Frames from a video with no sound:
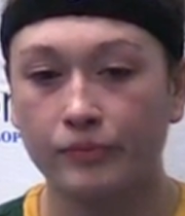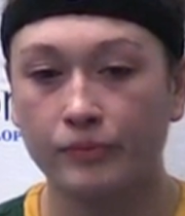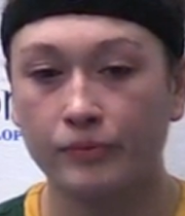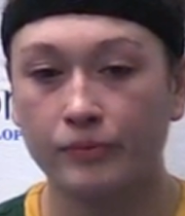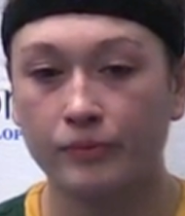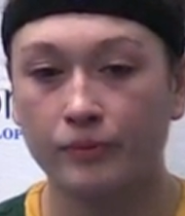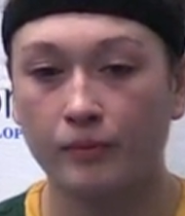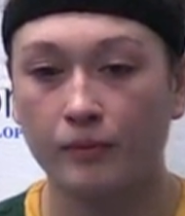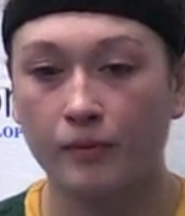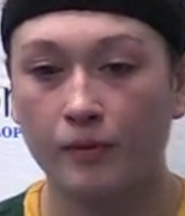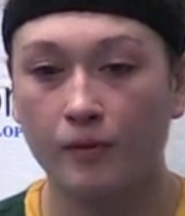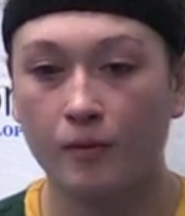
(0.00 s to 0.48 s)

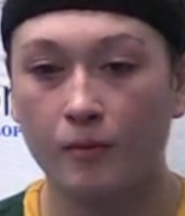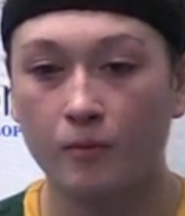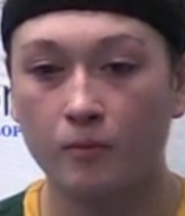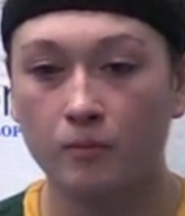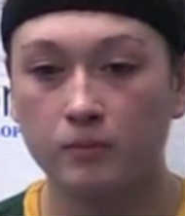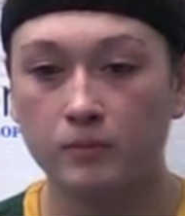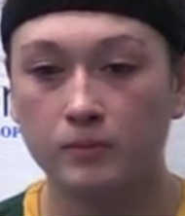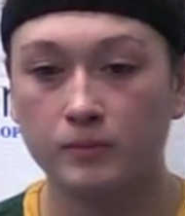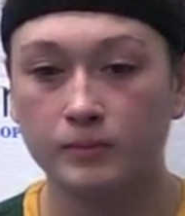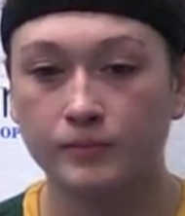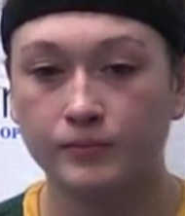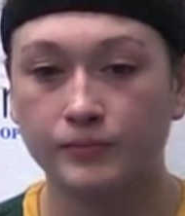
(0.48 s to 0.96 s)

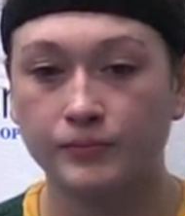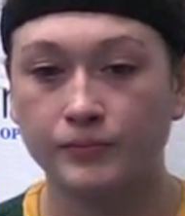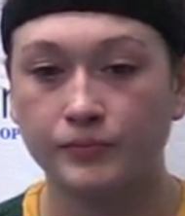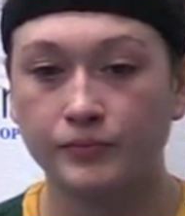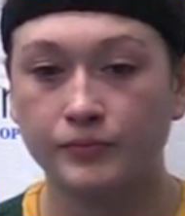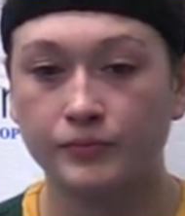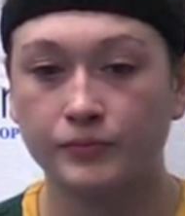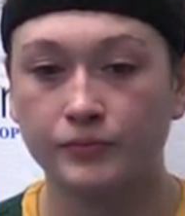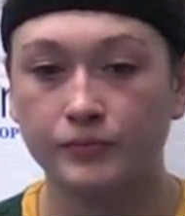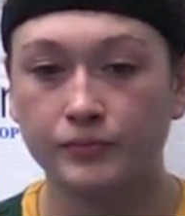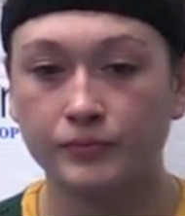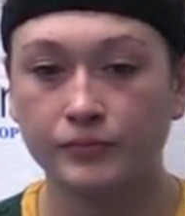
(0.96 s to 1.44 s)

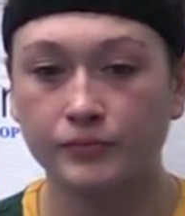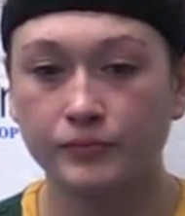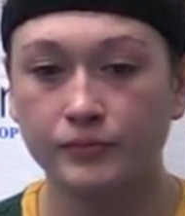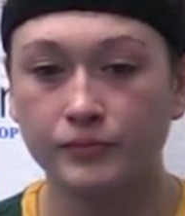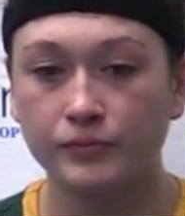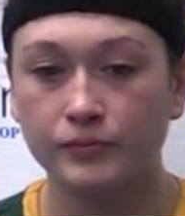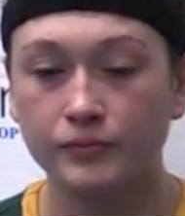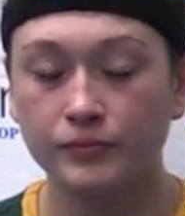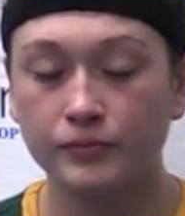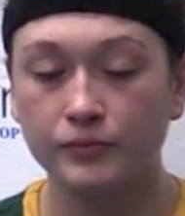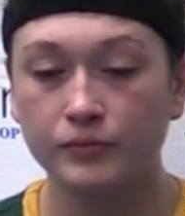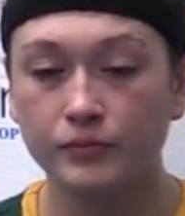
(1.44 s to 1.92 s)

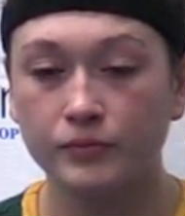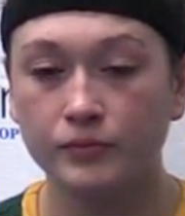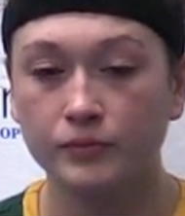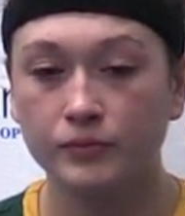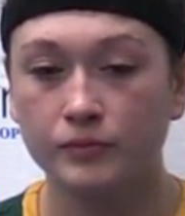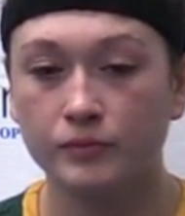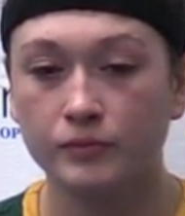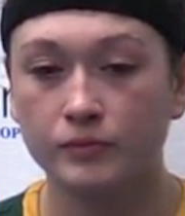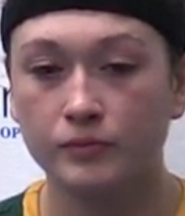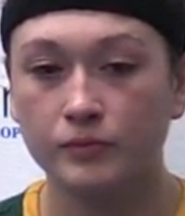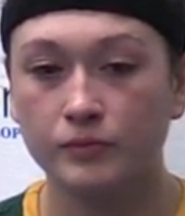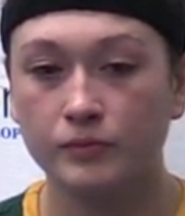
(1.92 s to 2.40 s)

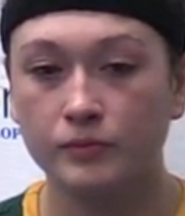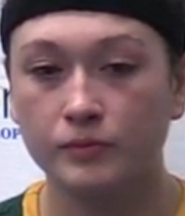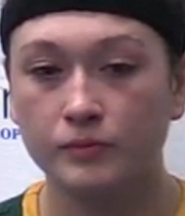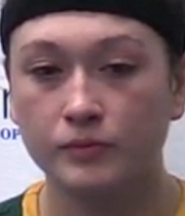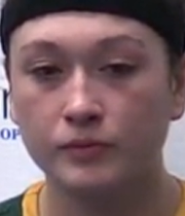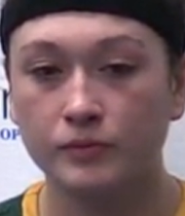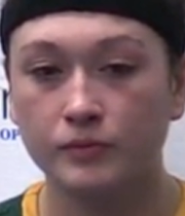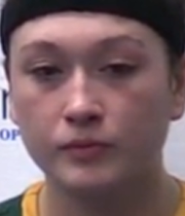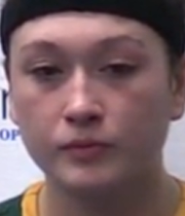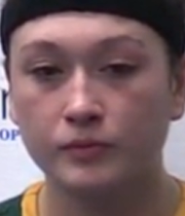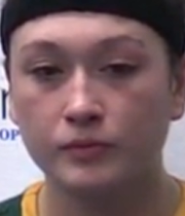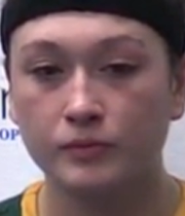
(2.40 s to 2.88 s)

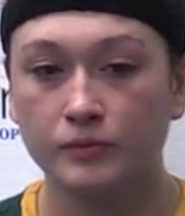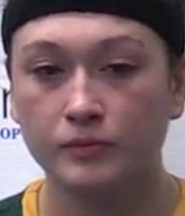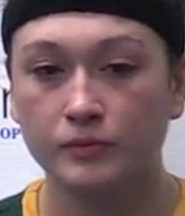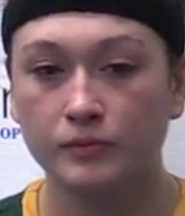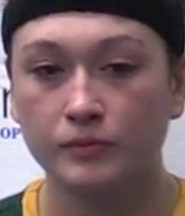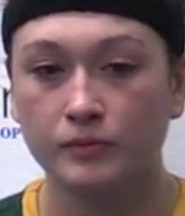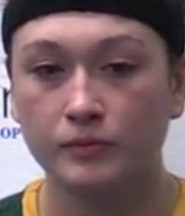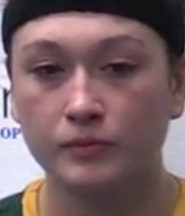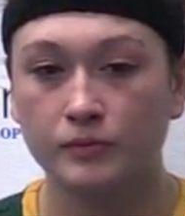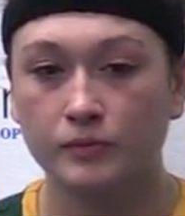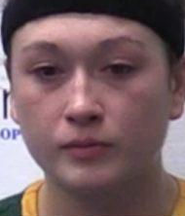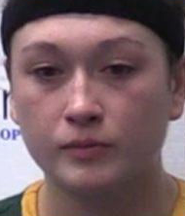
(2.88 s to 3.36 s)

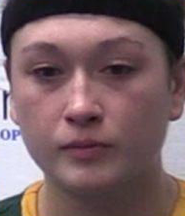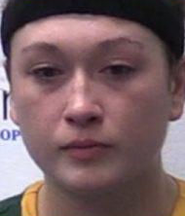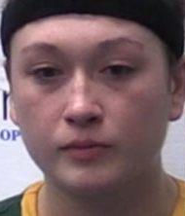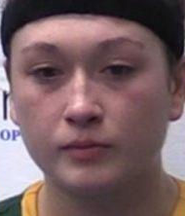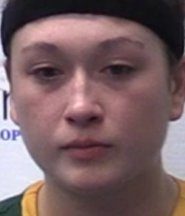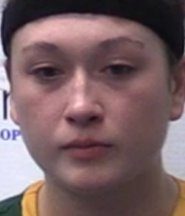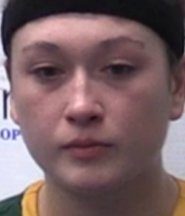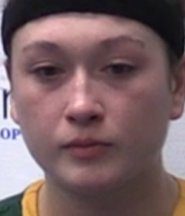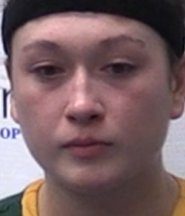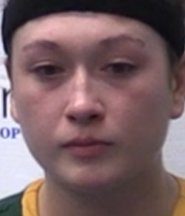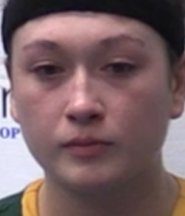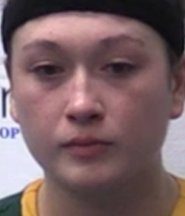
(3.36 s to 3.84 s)

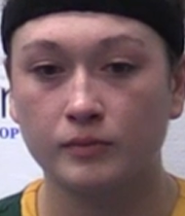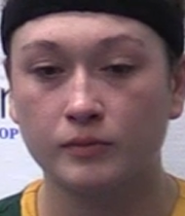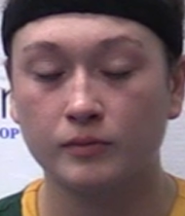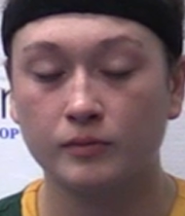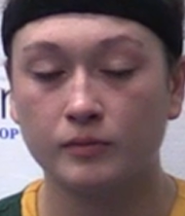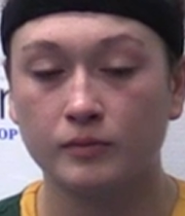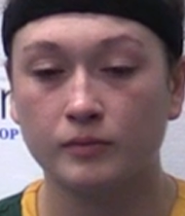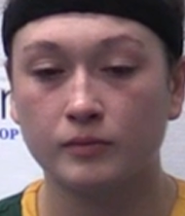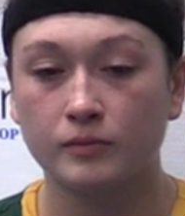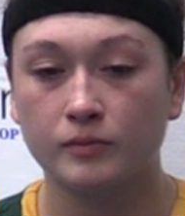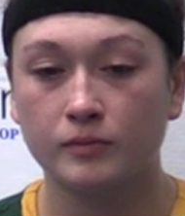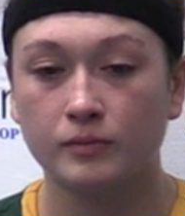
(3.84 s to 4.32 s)

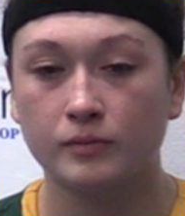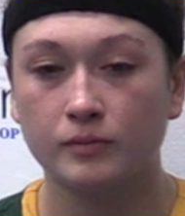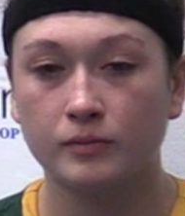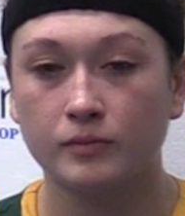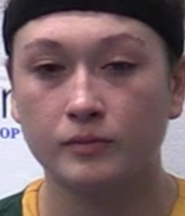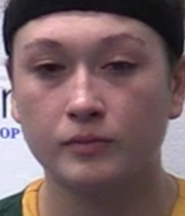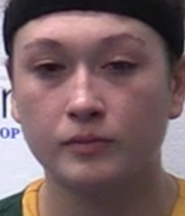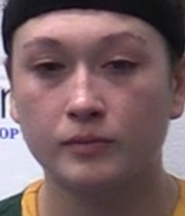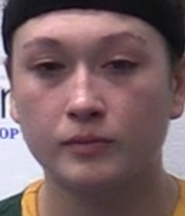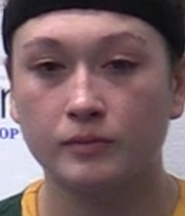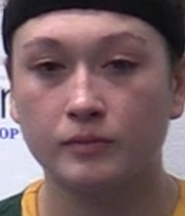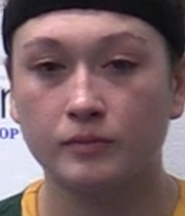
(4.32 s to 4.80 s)

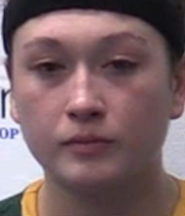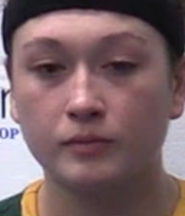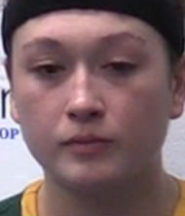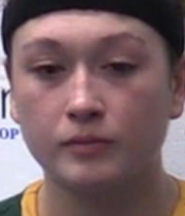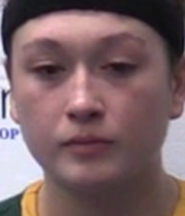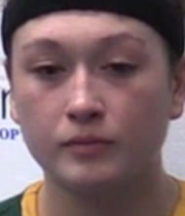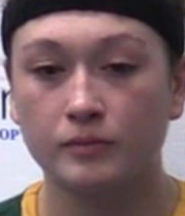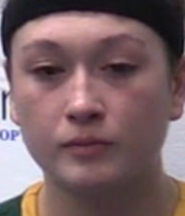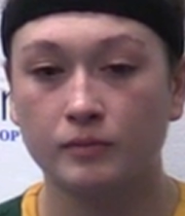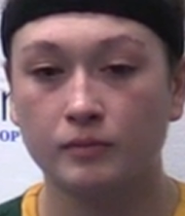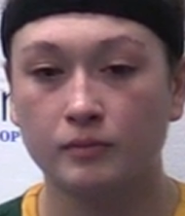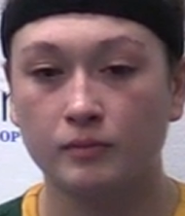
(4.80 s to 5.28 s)

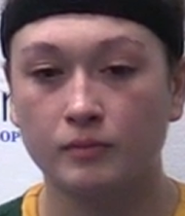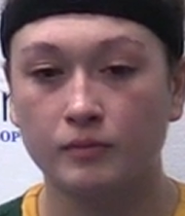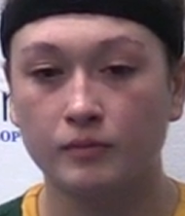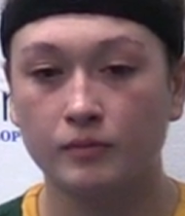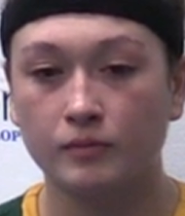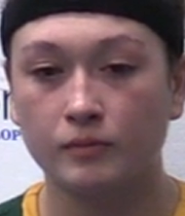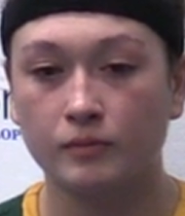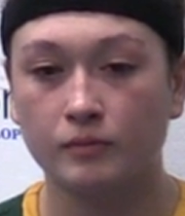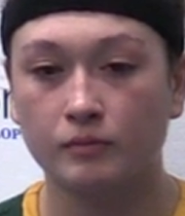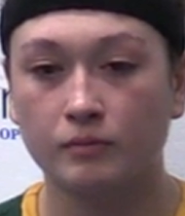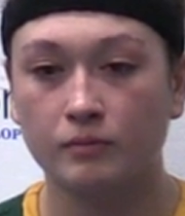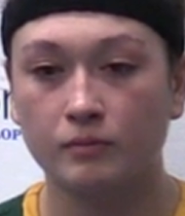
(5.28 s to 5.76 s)

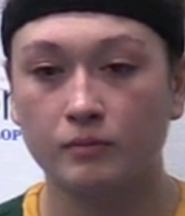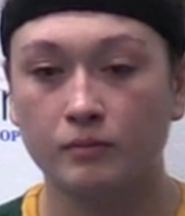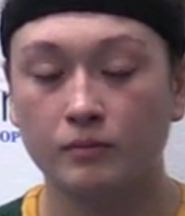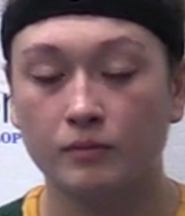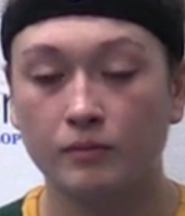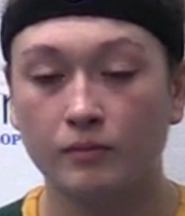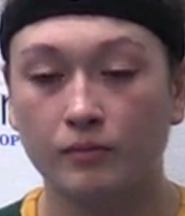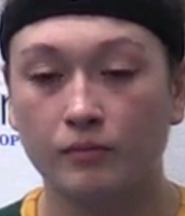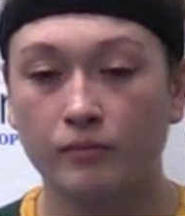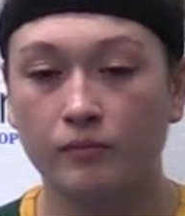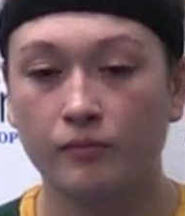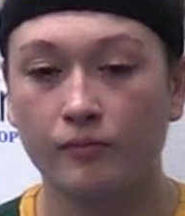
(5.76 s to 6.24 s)

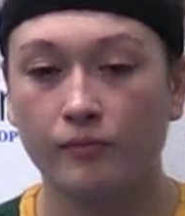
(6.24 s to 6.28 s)
(silent)